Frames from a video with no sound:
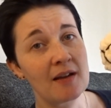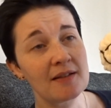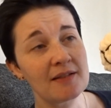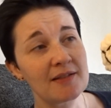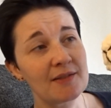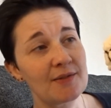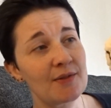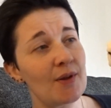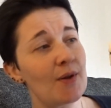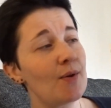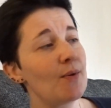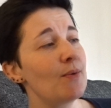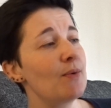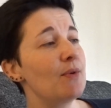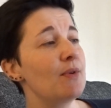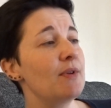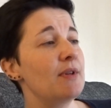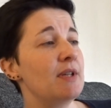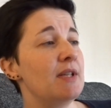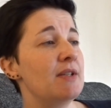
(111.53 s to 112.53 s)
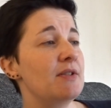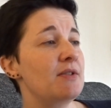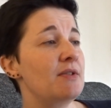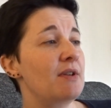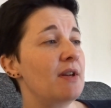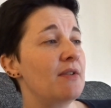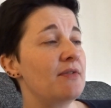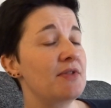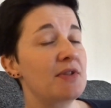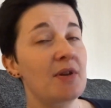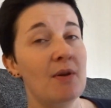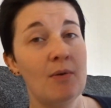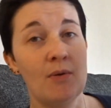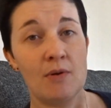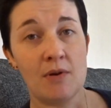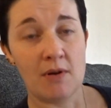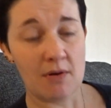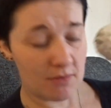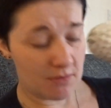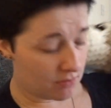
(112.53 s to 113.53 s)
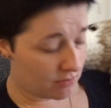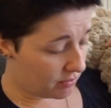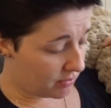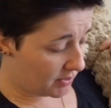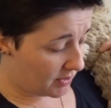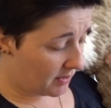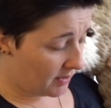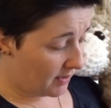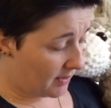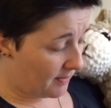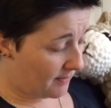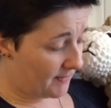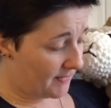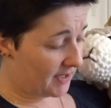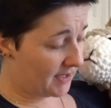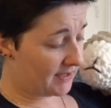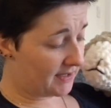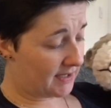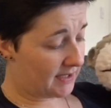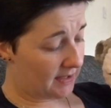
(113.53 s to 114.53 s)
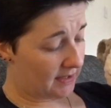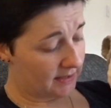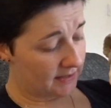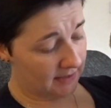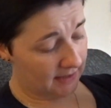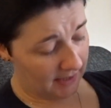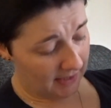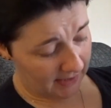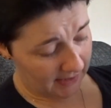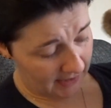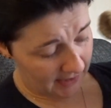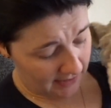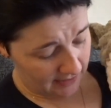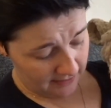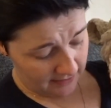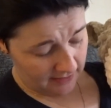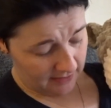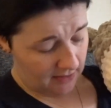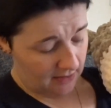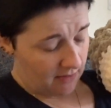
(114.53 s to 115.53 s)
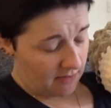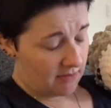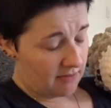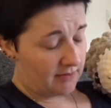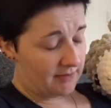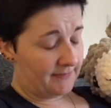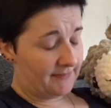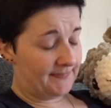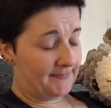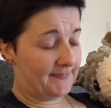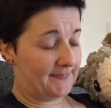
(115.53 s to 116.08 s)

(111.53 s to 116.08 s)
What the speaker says: So, he's going to have to go on hold until I get the yarn